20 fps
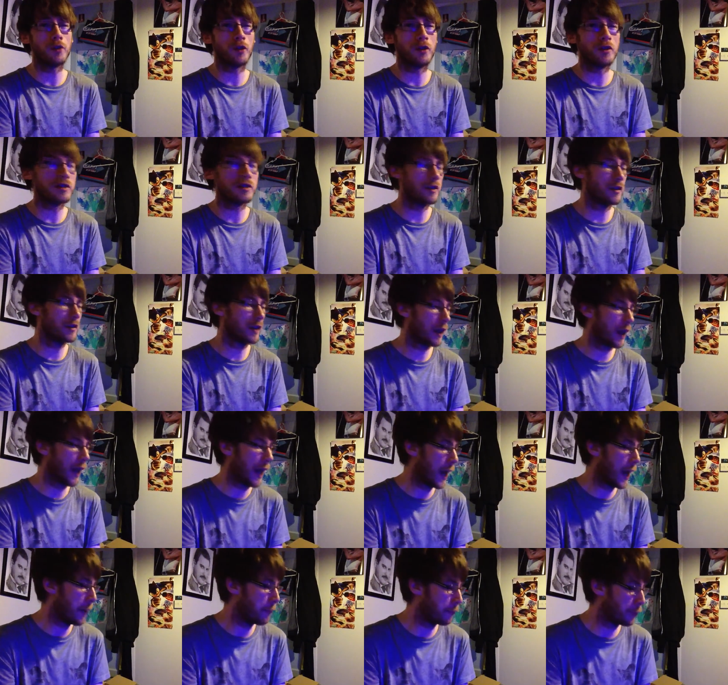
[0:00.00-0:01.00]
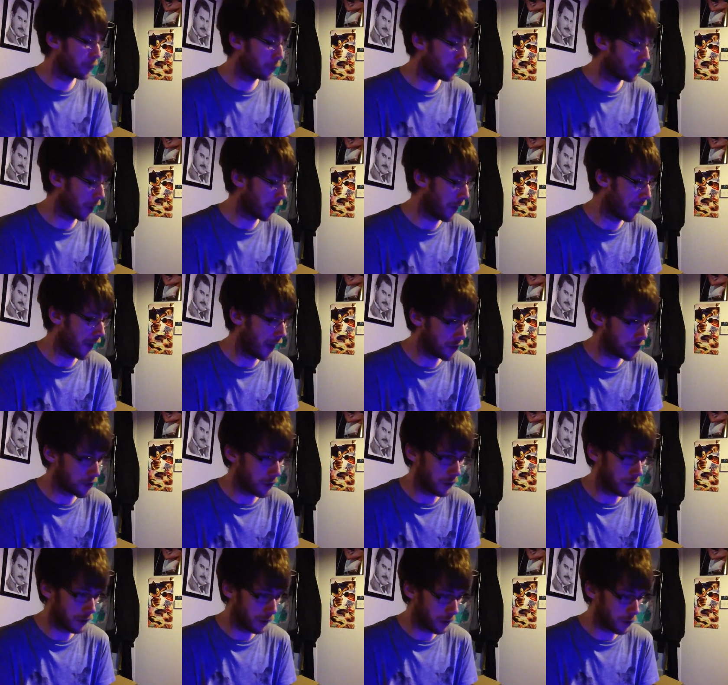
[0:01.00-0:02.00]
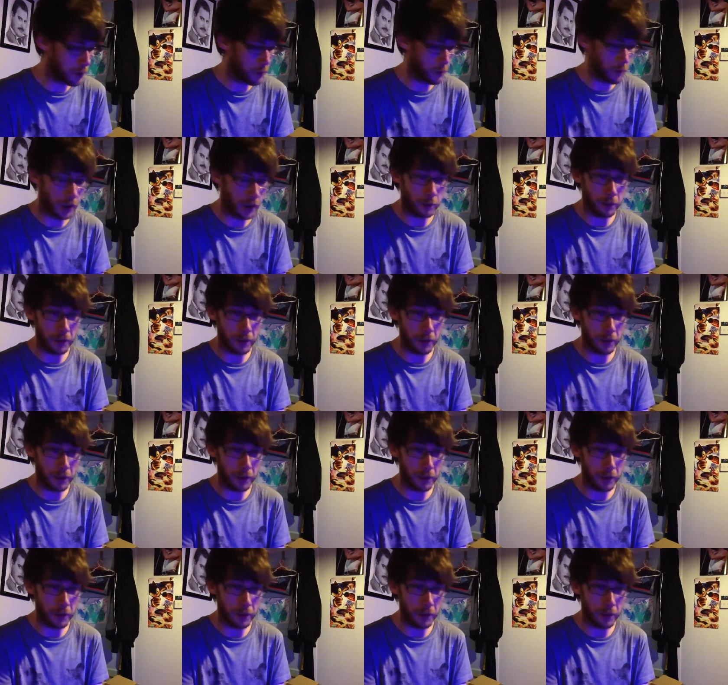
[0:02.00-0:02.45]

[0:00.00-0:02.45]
Thorsten. So we'll get that sorted out as well.